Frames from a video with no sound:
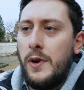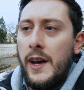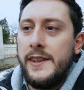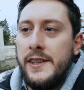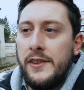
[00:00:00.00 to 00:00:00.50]

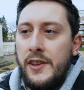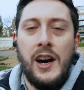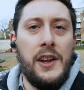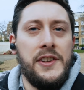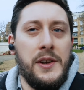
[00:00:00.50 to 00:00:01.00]
mind another
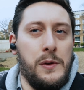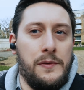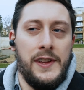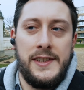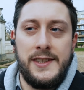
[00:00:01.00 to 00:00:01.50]
hundo
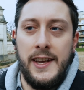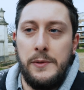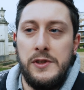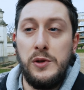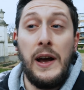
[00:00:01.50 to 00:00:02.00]
of this thing.
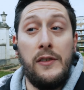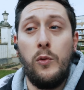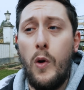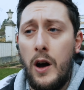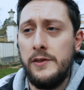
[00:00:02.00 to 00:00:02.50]
We do have
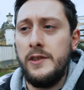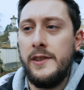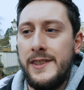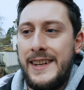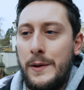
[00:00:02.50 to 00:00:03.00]
one
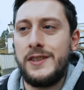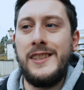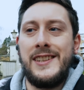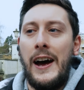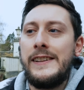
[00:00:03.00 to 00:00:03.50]
that's now a
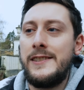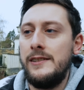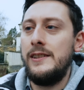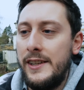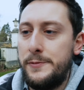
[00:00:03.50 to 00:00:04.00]

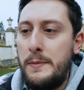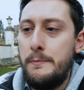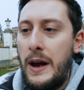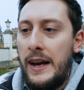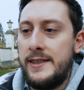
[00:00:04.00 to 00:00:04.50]
Cetitan and has been
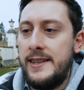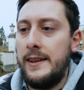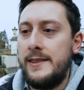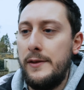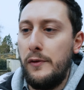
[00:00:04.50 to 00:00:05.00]
maxed
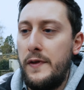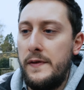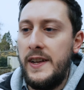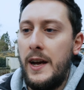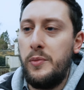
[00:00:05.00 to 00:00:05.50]
out to level
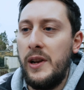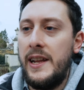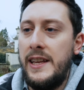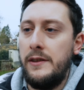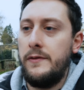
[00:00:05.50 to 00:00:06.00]
50, I
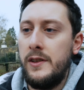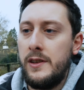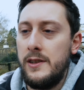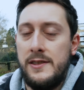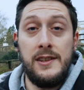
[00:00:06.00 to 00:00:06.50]
believe.
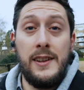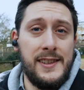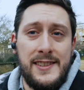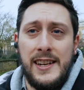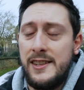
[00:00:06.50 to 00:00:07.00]
Because, as
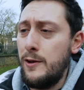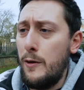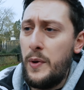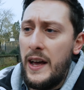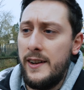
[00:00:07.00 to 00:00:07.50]
I said, it's not
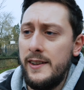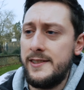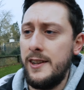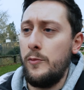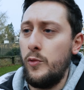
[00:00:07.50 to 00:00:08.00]
a bad ice type,